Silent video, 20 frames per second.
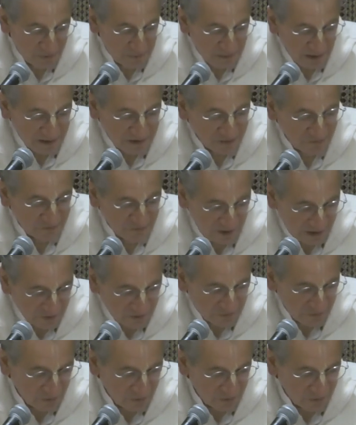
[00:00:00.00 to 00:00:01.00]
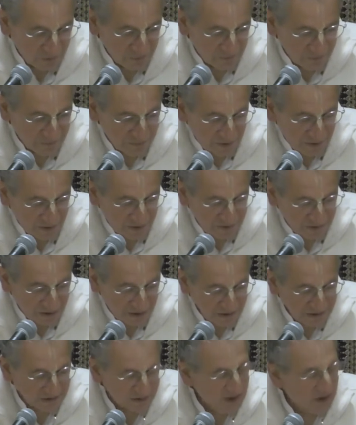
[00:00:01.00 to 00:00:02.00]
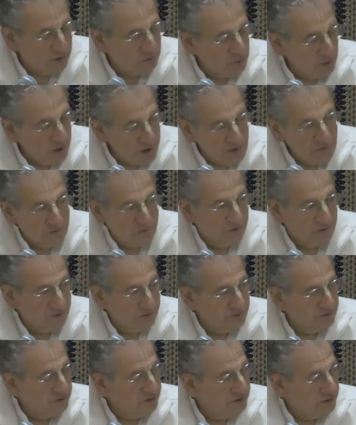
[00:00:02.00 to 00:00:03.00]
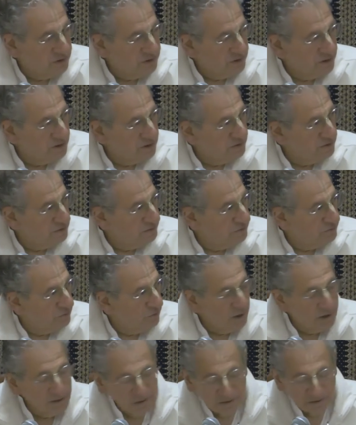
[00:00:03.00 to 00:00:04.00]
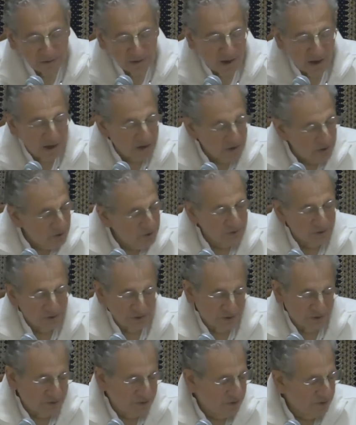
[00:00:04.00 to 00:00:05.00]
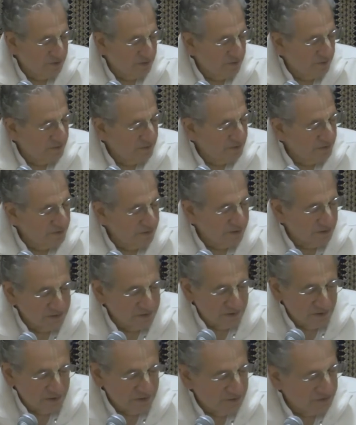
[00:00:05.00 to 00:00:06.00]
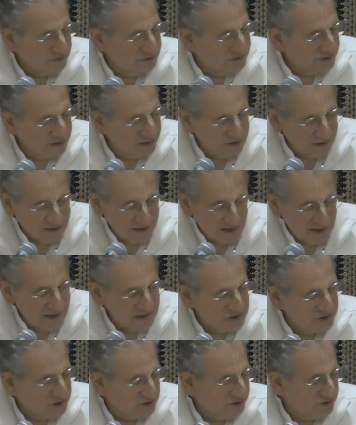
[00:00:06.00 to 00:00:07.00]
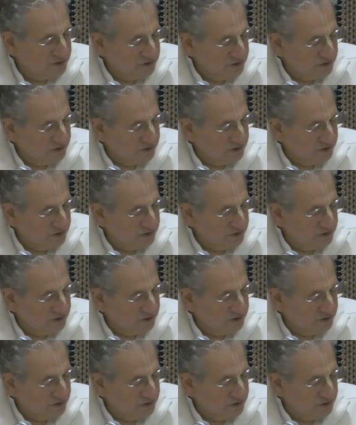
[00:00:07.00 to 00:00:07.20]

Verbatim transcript: remains faithful and does not waver one iota in their dedication